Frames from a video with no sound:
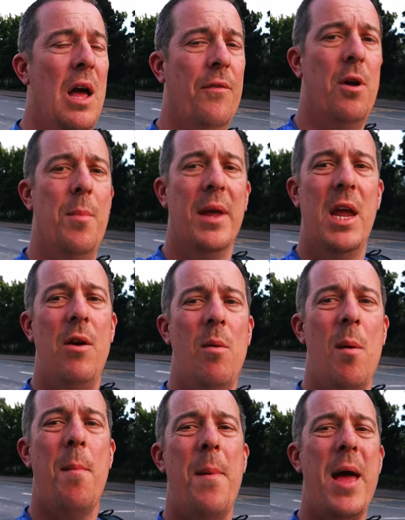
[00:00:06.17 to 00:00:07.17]
I've got my gear
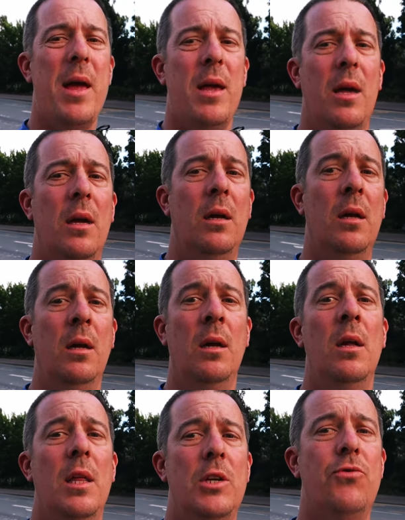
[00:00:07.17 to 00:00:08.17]
on my back.
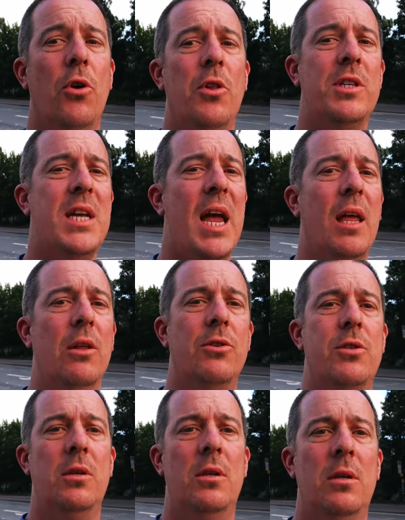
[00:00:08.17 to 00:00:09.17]
Let's roll the
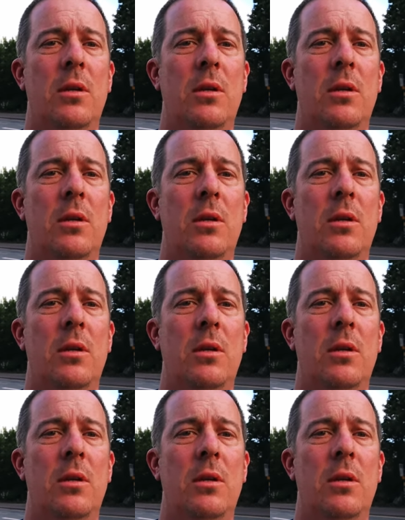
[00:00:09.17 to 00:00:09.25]
titles.